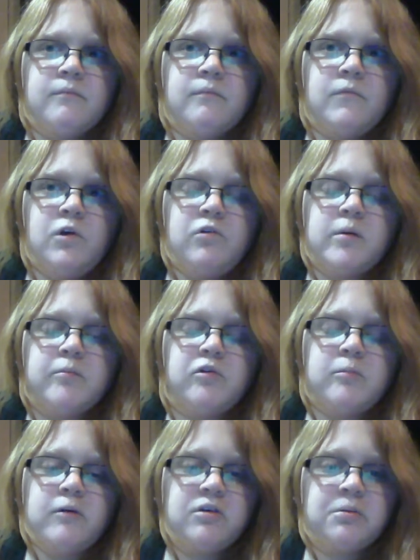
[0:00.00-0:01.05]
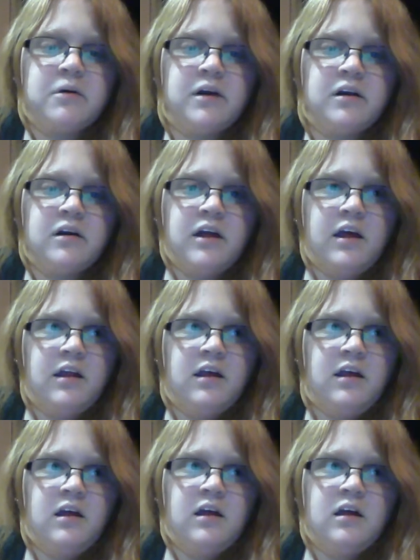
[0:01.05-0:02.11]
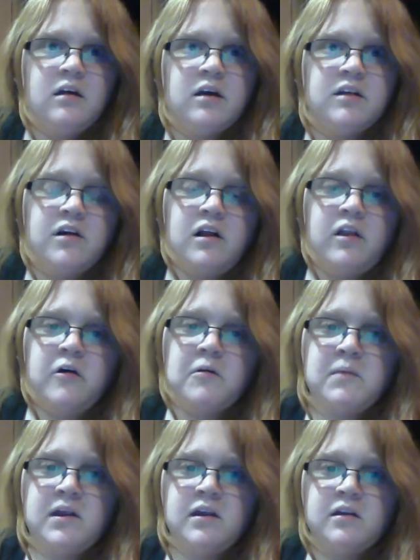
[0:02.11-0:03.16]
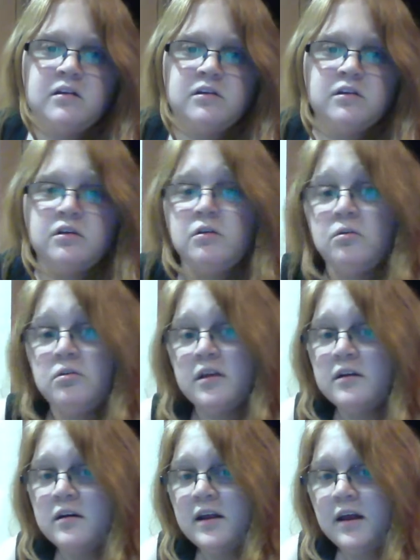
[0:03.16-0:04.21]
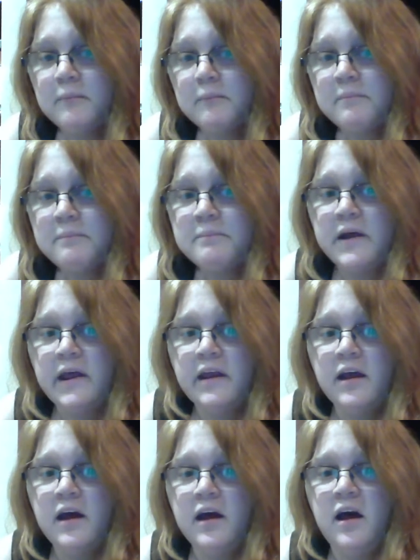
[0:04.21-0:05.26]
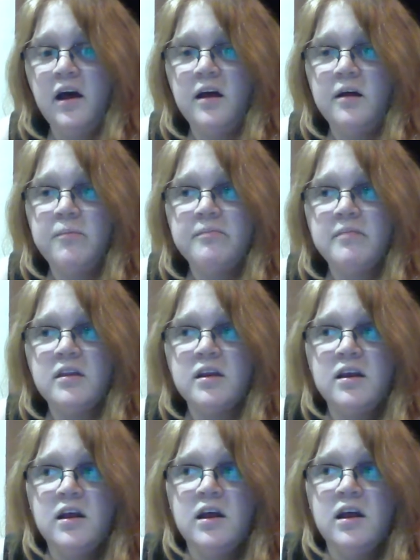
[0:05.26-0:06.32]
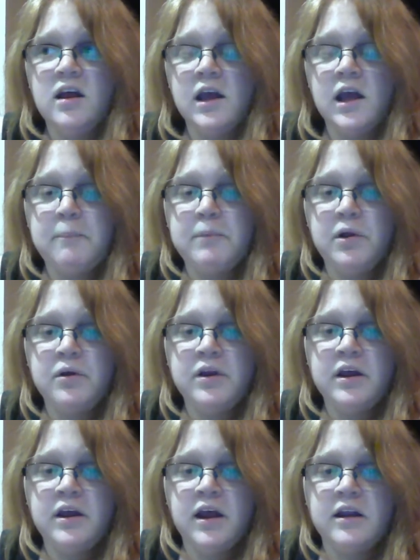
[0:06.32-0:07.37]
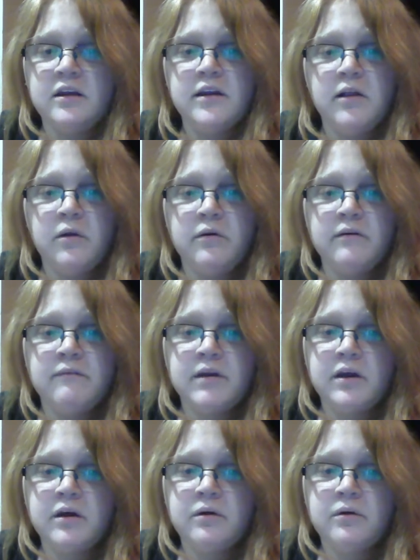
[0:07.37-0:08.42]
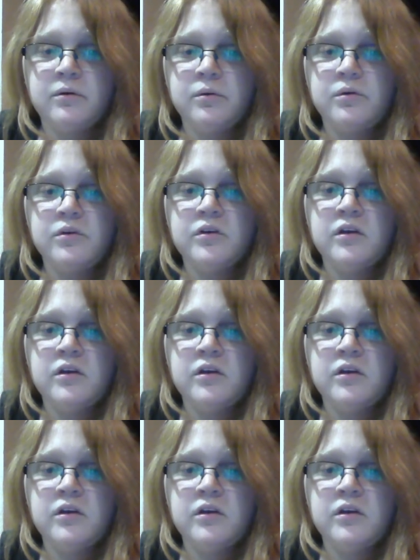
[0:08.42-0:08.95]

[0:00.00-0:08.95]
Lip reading: use up too much of their internet, because they're allowing me to use internet, but like uploading and downloading videos